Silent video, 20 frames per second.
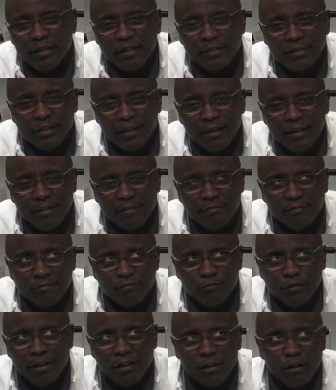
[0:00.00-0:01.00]
as I
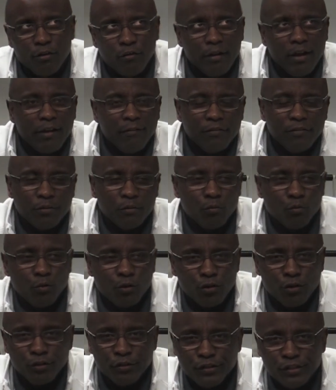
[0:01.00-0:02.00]
try to craft some
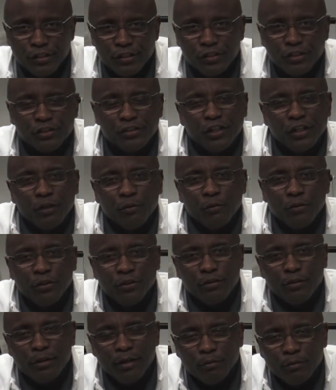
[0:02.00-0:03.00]
words to share
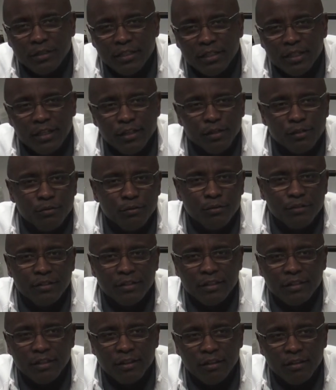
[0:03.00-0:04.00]
with you, I would tell you,
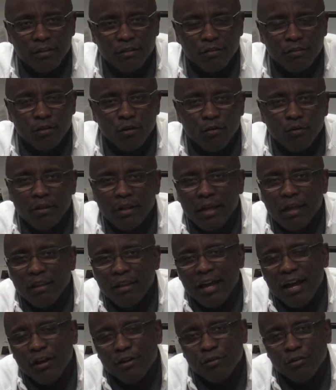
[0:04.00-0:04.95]
don't allow